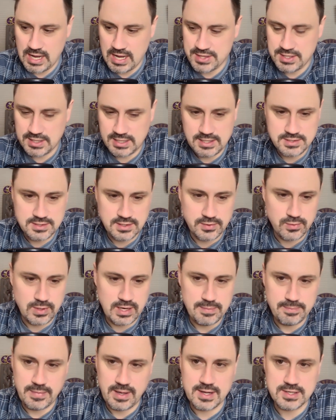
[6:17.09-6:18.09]
I think he's a
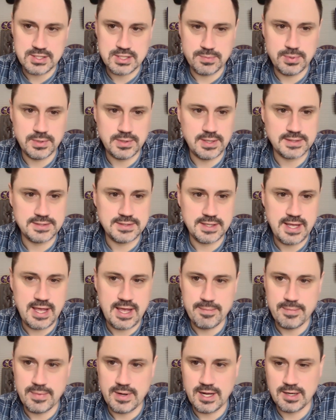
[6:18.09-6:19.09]
great match to put next to
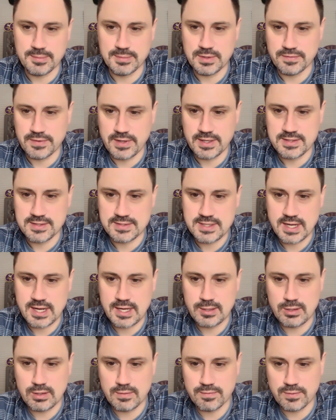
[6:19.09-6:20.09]
Cam Bynum in the Viking
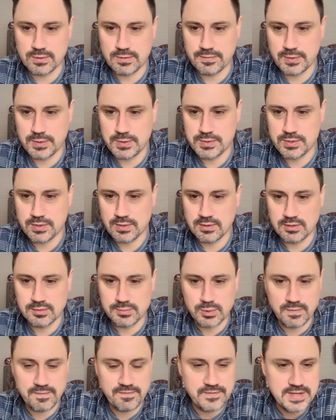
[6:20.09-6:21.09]
secondary for the future, a
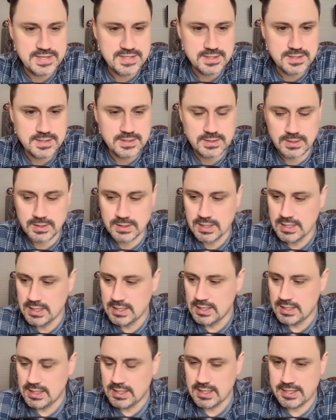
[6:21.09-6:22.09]
little more physical,
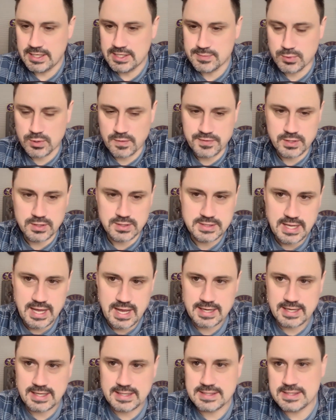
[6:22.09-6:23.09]
He's more of your
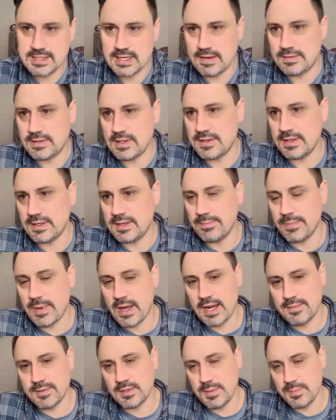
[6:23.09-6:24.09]
attacking safety. I think
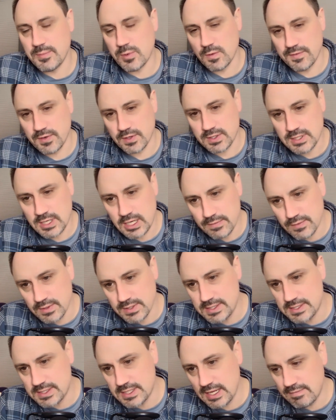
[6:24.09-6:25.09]
Bynum could be more of your
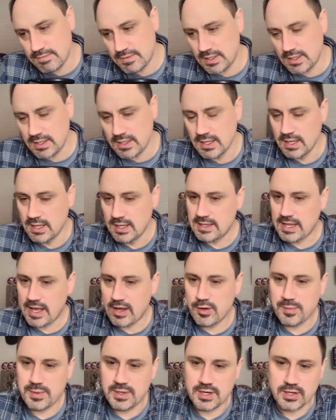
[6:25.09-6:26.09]
coverage safety.
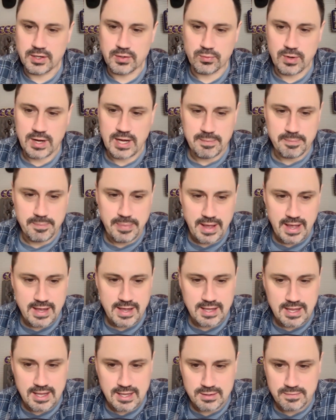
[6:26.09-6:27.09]
That would be a great
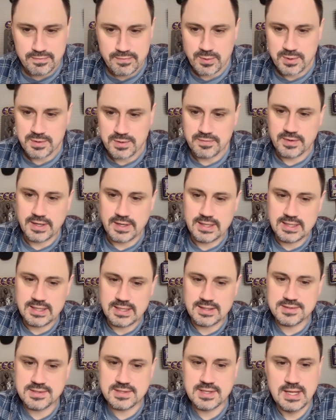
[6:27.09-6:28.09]
back end for the
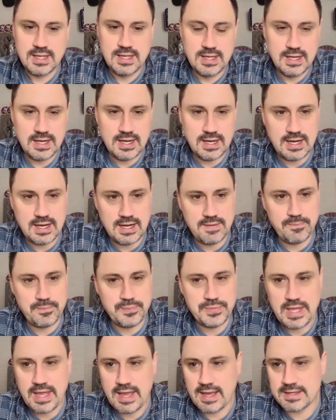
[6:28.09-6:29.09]
Vikings. Uh,
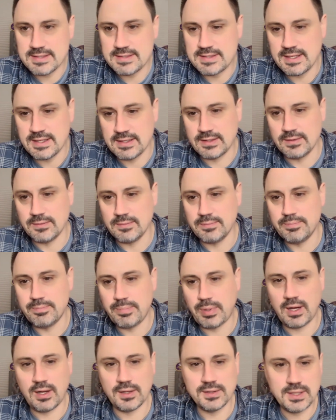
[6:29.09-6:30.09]
Dax Hill
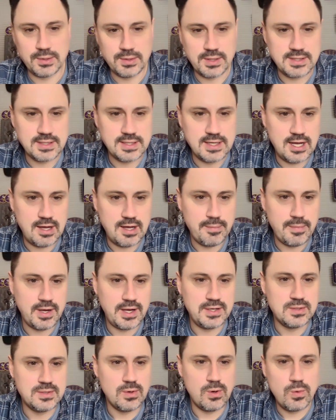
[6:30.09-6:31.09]
balled out at the
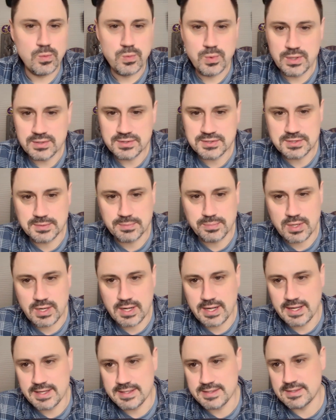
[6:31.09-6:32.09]
combine. No real
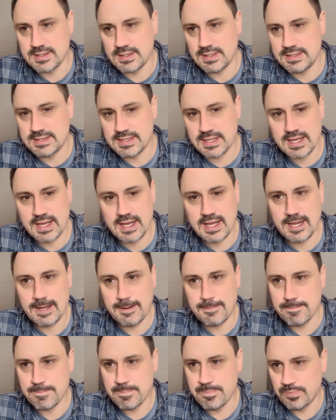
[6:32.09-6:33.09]
surprise. He's a
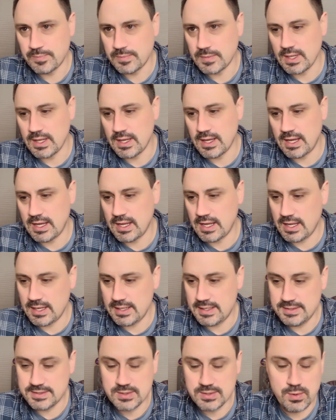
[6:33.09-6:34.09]
guy,
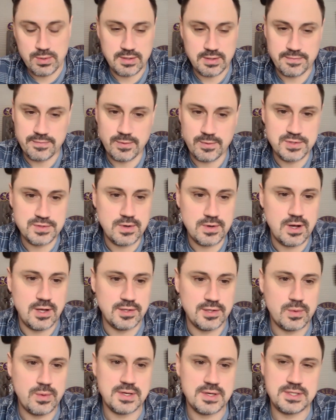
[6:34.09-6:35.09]
he's going in the first
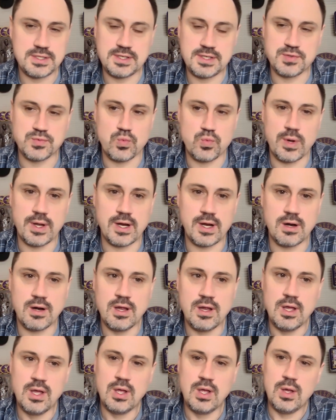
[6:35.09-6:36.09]
round. The question is
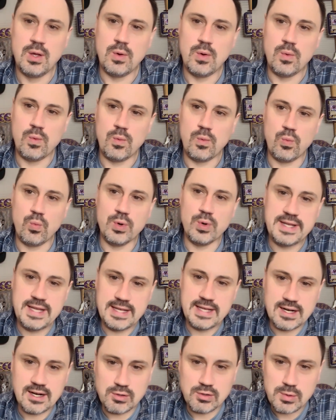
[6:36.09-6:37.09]
where would
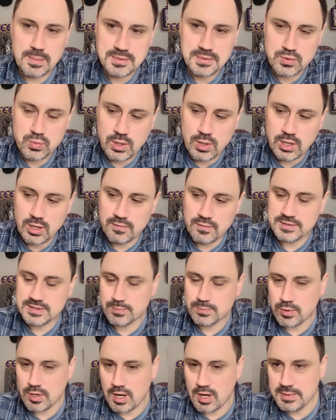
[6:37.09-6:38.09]
he get all the way up to 12?
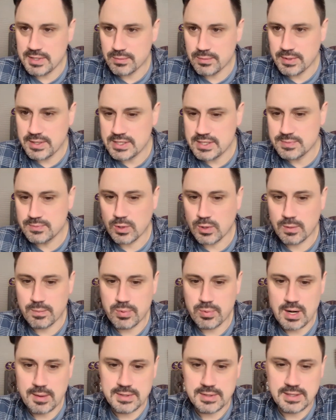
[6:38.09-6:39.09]
It's probably a reach, more
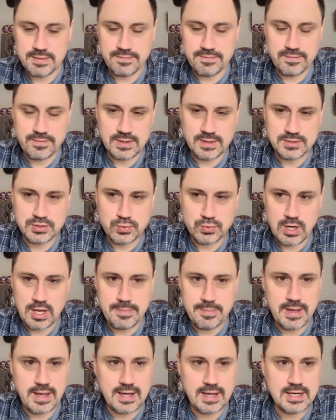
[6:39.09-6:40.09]
probably a, a
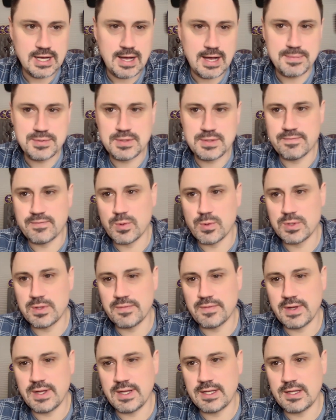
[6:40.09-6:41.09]
trade back option for
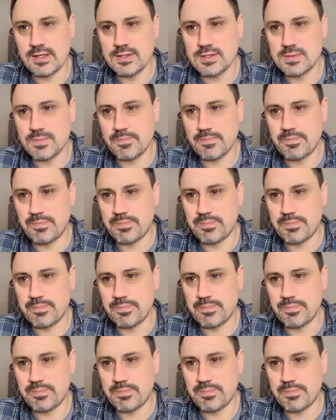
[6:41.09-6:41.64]
the Vikings.